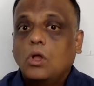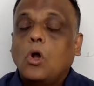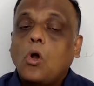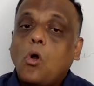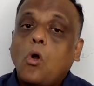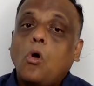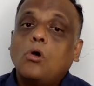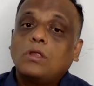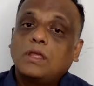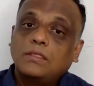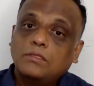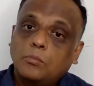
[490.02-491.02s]
or
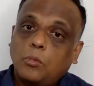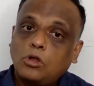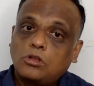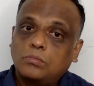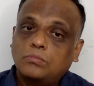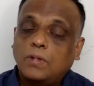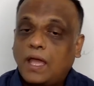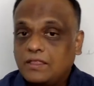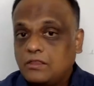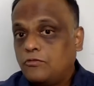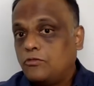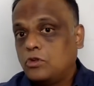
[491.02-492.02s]
in the bottom at the
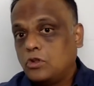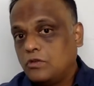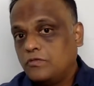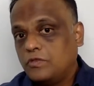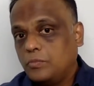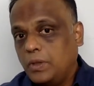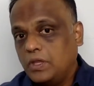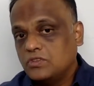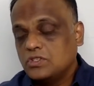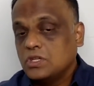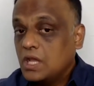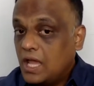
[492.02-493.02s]
footer of the page
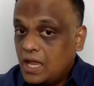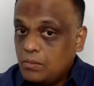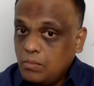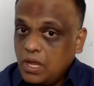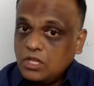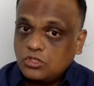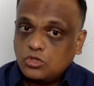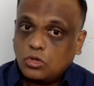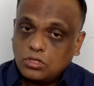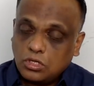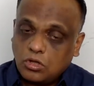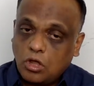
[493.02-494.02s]
and make sure the
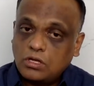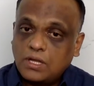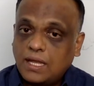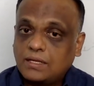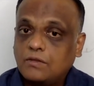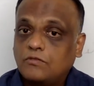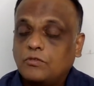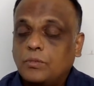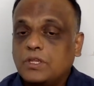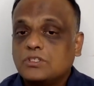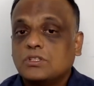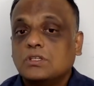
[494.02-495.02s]
contact
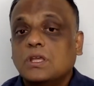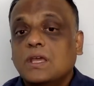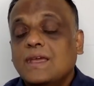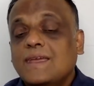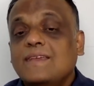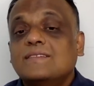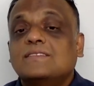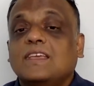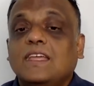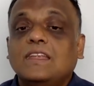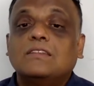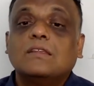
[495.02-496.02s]
information is
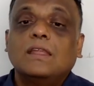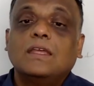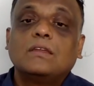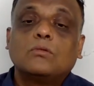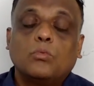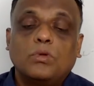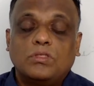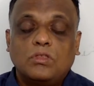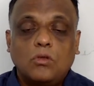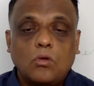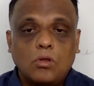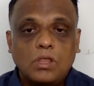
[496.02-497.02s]
interlinked with
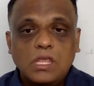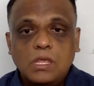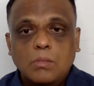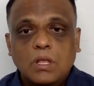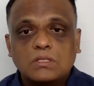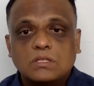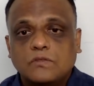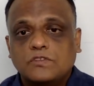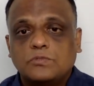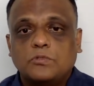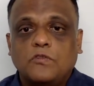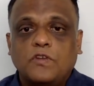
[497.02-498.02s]
your email service
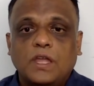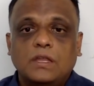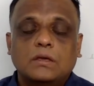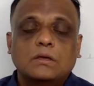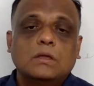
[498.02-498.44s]
provider